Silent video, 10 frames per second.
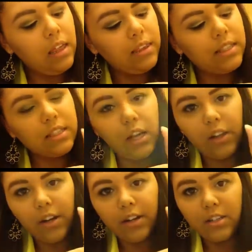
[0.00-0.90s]
this
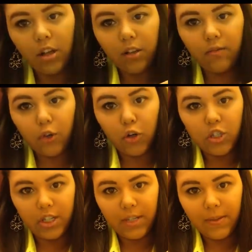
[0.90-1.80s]
color. It's called
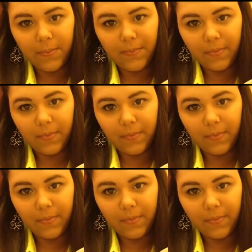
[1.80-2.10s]
Virgin.